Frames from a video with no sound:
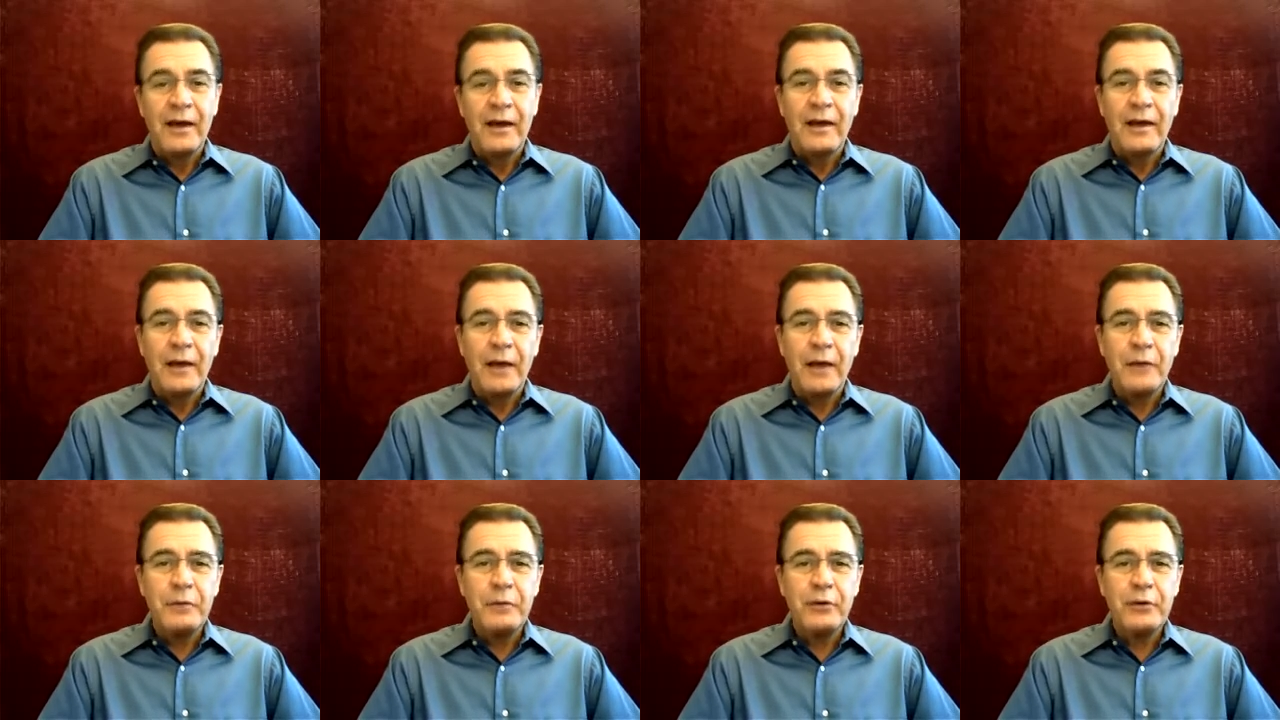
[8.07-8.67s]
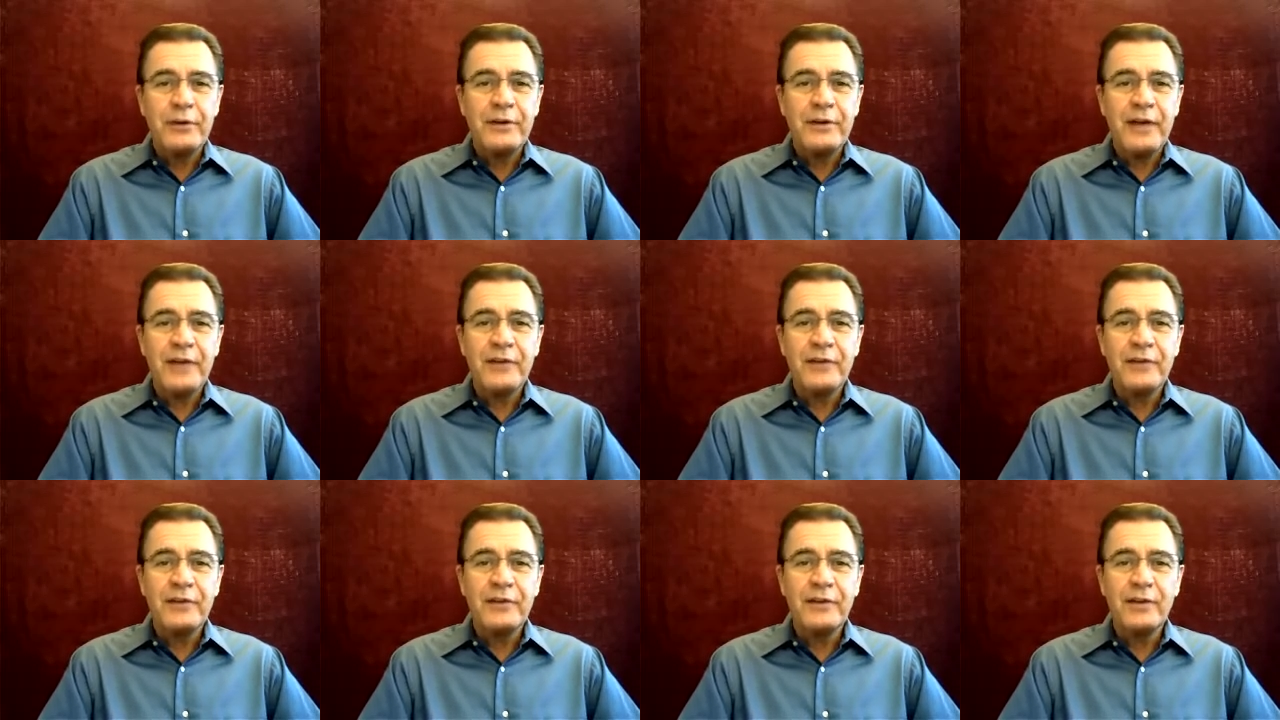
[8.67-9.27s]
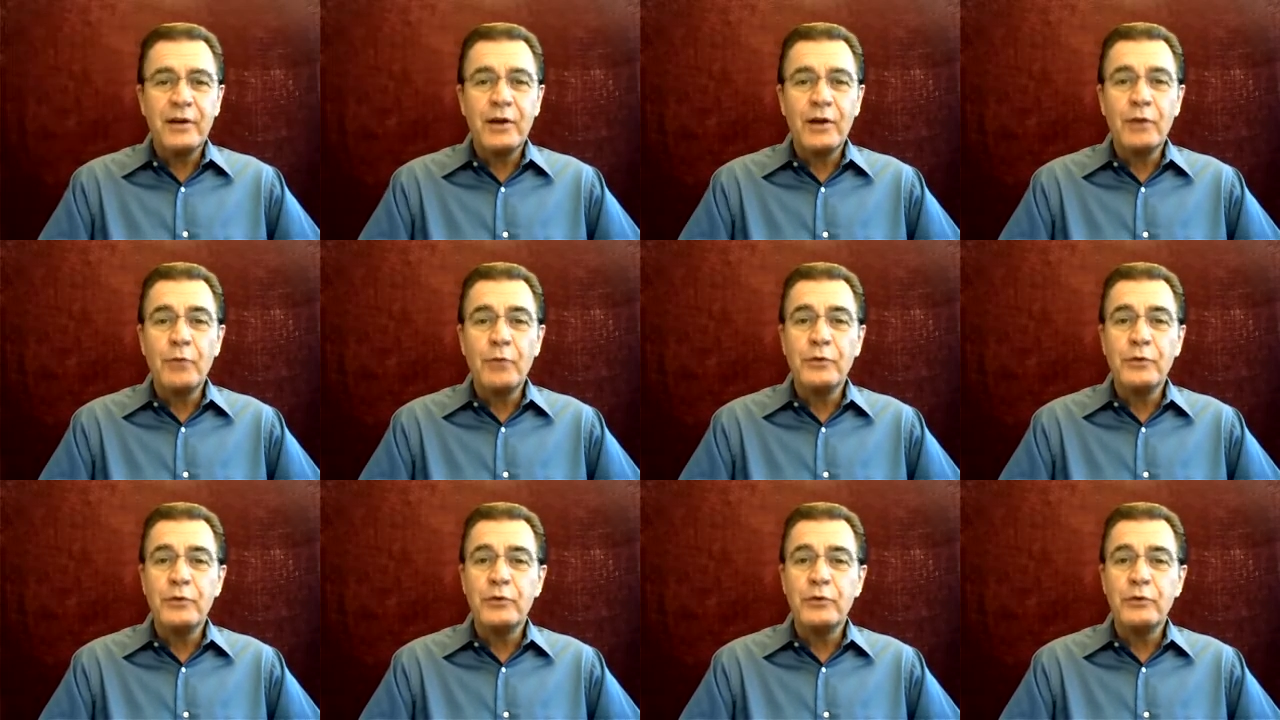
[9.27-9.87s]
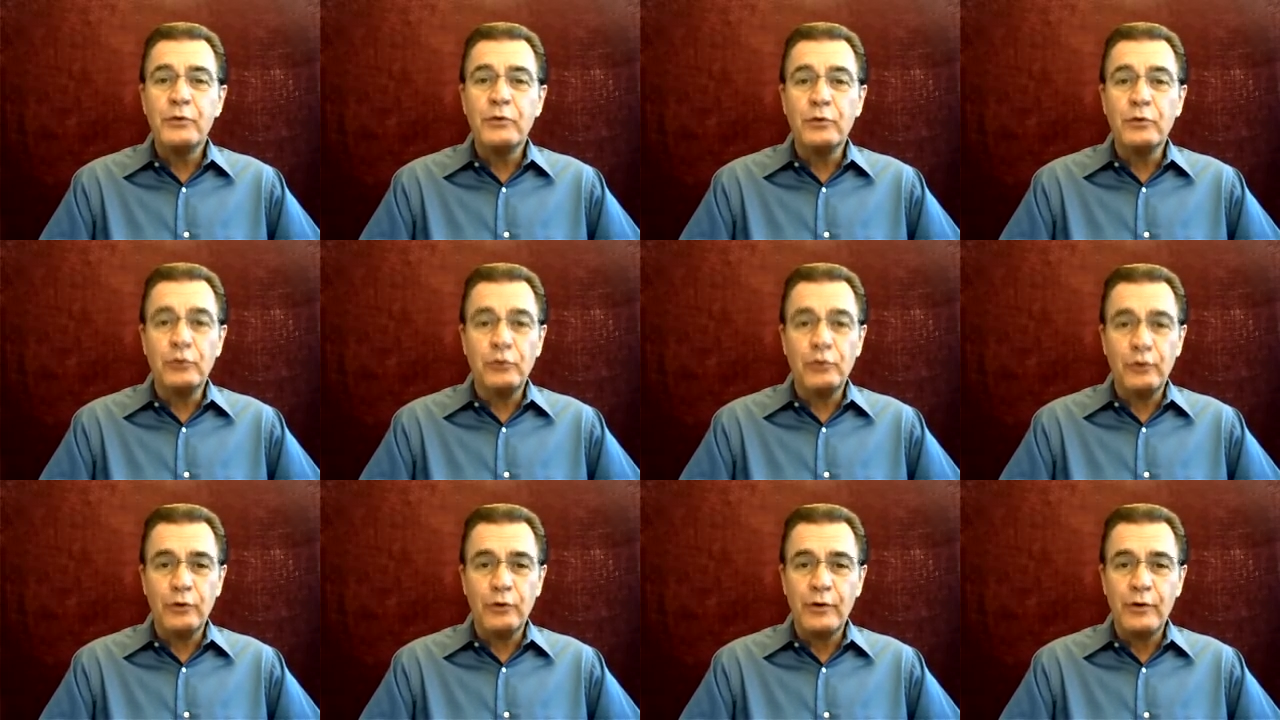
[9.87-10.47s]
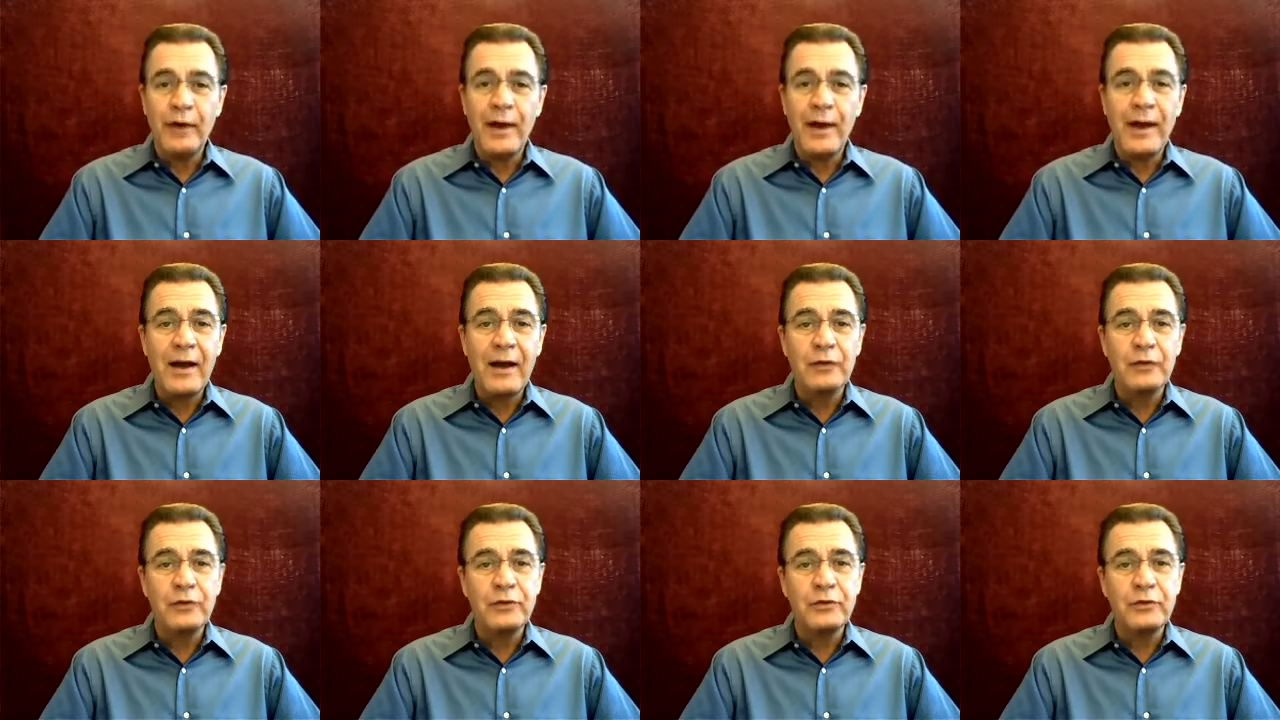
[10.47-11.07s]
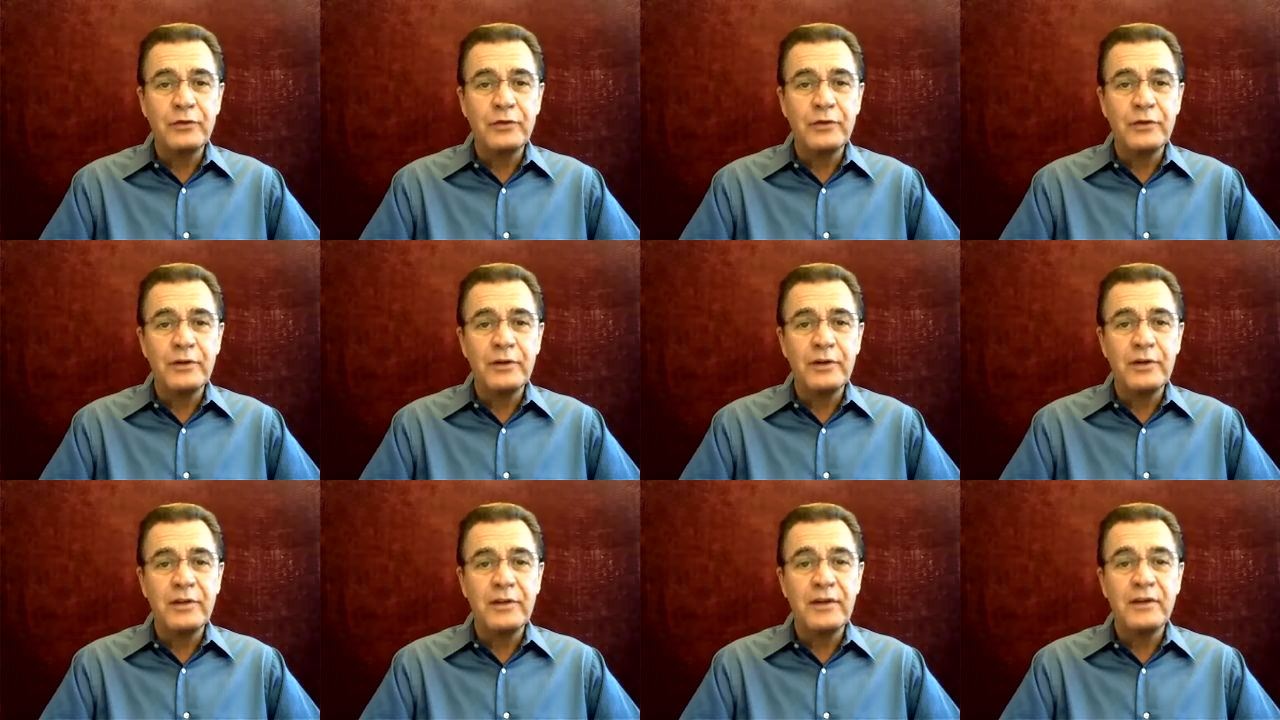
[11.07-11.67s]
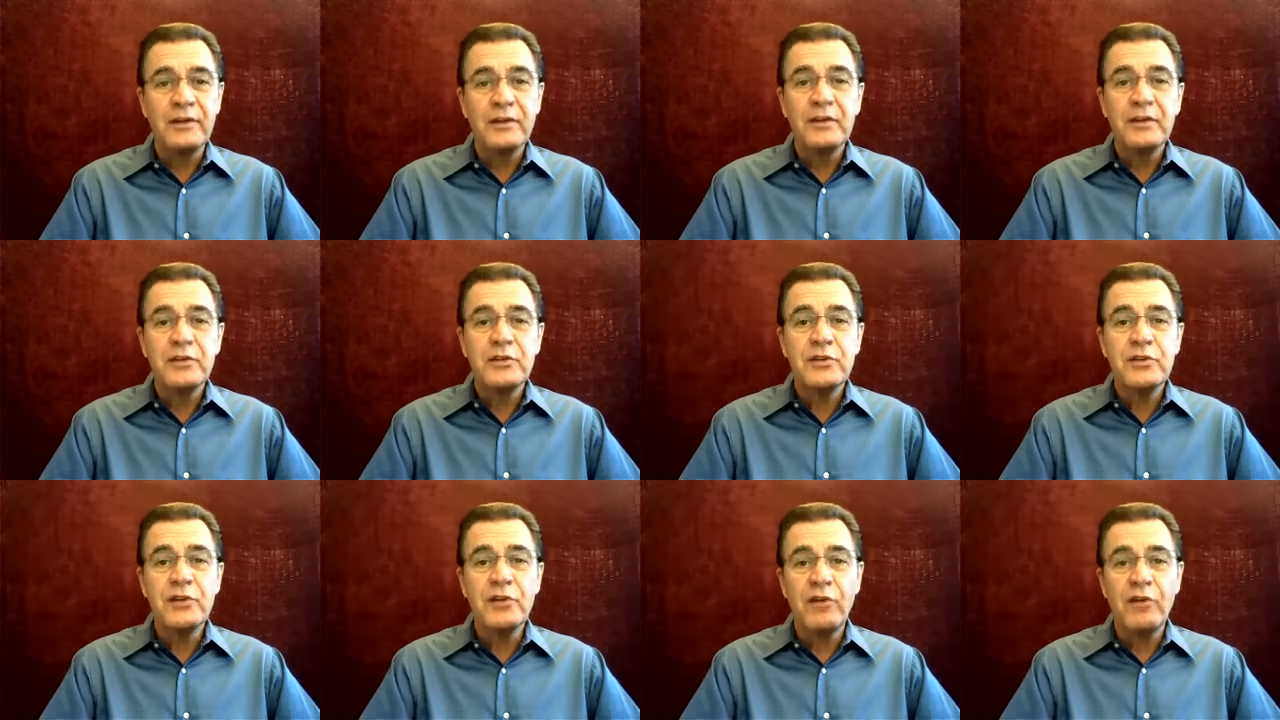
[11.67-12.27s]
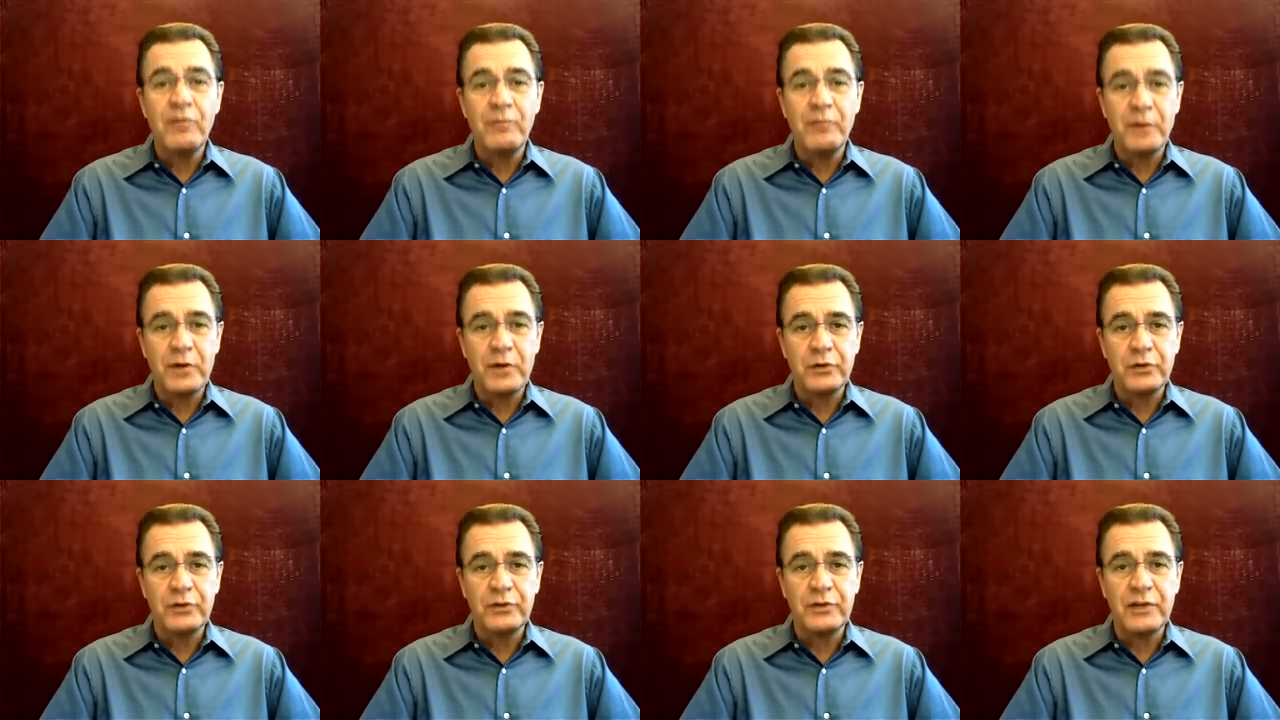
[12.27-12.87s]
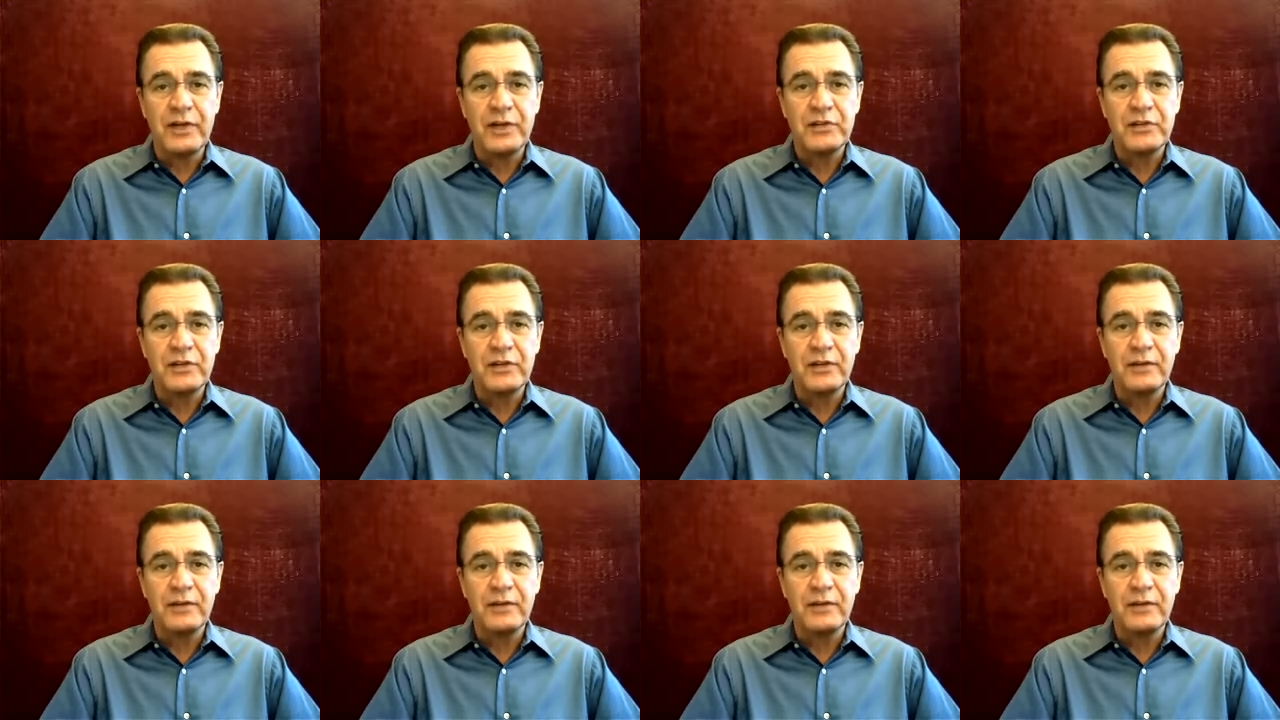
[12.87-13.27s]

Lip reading: I'm here today to help you learn how to conduct self-muscle testing.